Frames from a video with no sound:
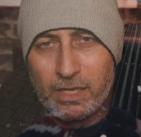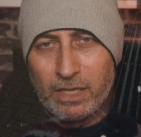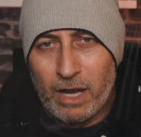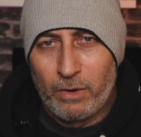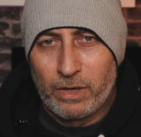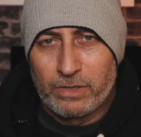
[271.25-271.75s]
you
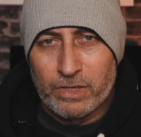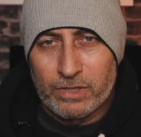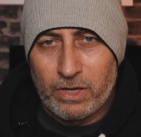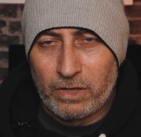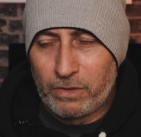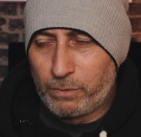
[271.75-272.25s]
know, I
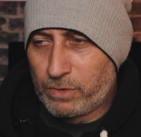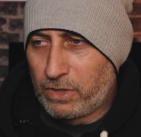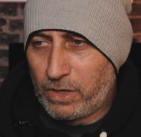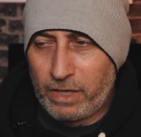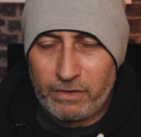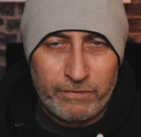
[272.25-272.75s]
just kind of was
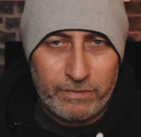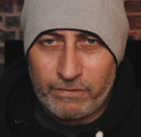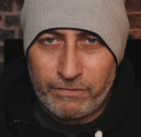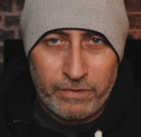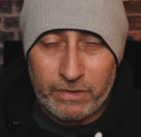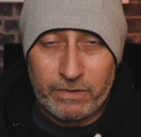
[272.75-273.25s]
looking
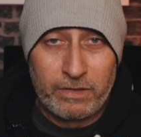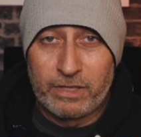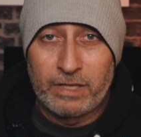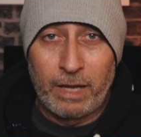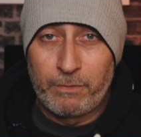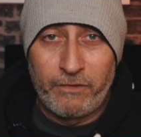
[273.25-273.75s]
for the
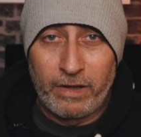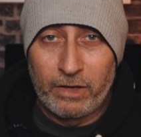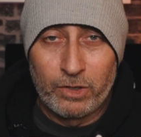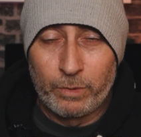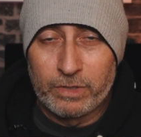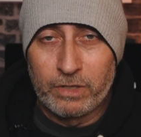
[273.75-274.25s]
same thing I
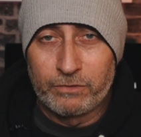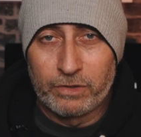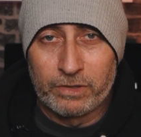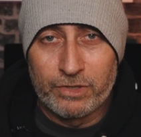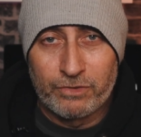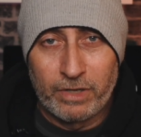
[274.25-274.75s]
always look for
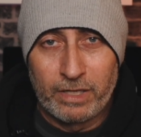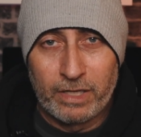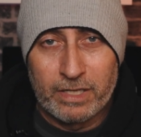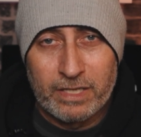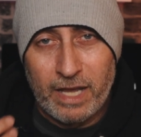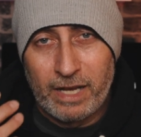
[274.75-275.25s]
on the street, like
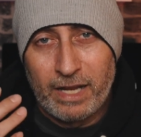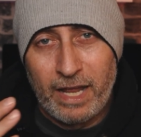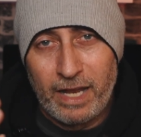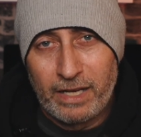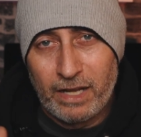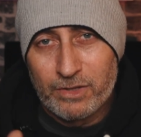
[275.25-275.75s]
I said,
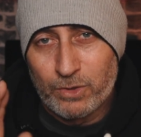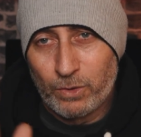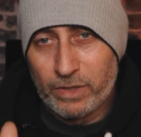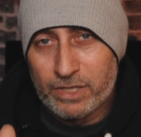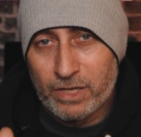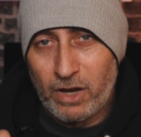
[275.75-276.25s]
and I saw
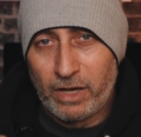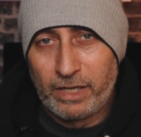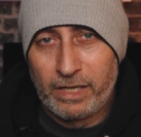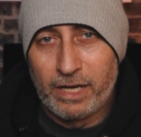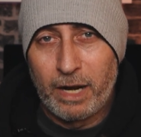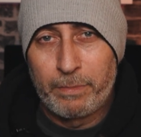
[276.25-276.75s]
this guy
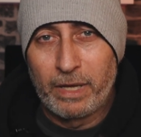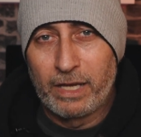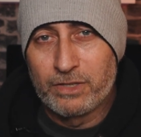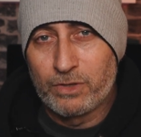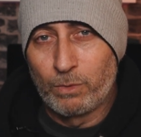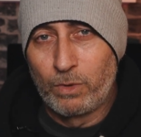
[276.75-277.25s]
leaning up against the